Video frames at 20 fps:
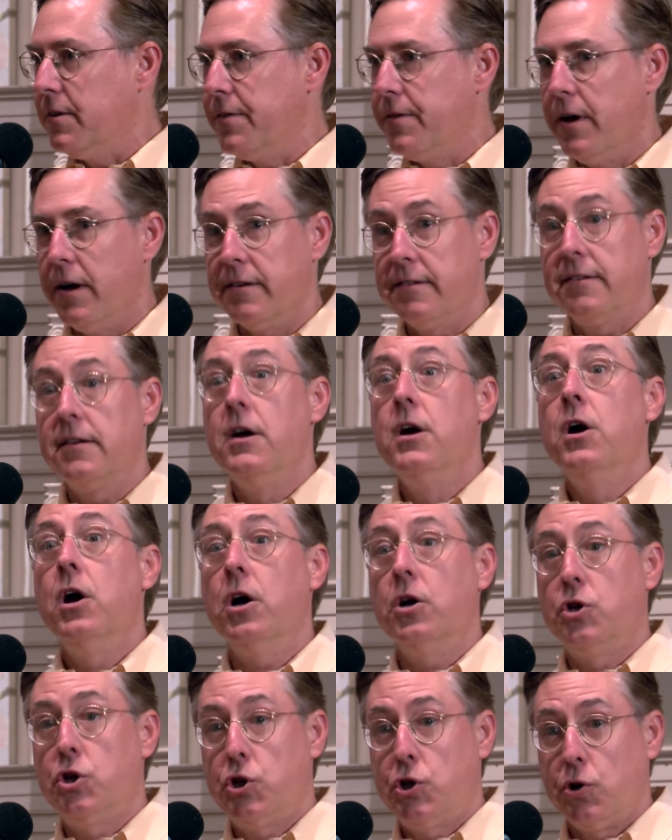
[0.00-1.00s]
thus
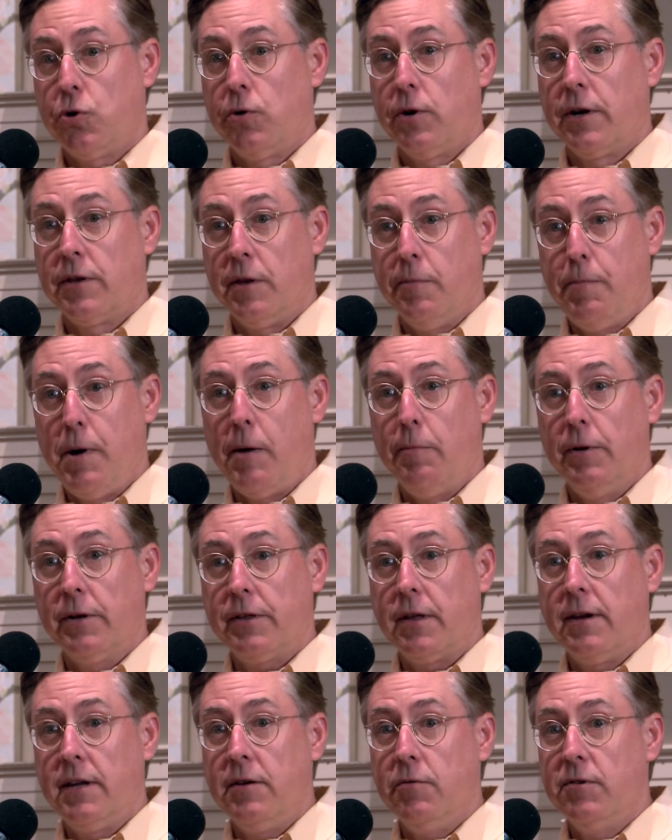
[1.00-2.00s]
assuring the public
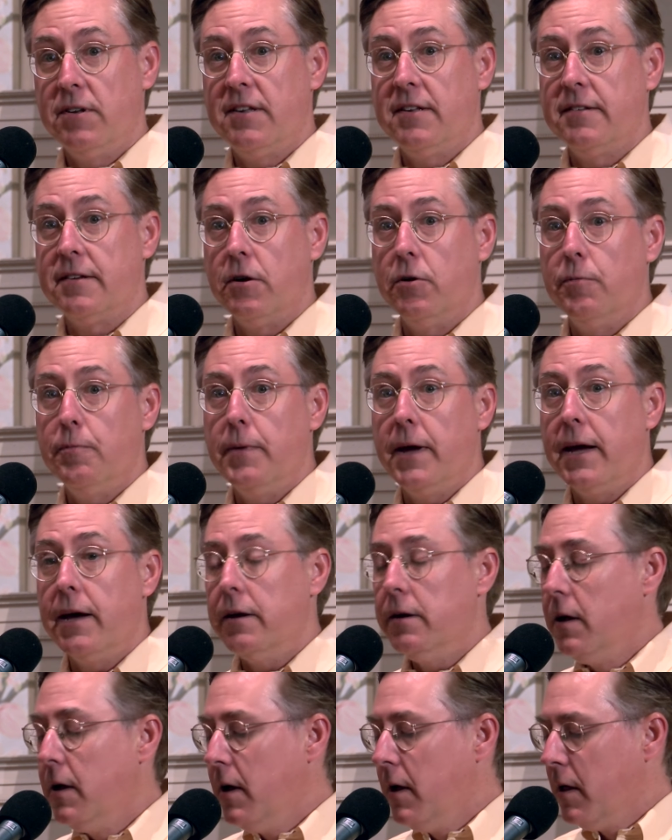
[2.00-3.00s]
that he was his own man.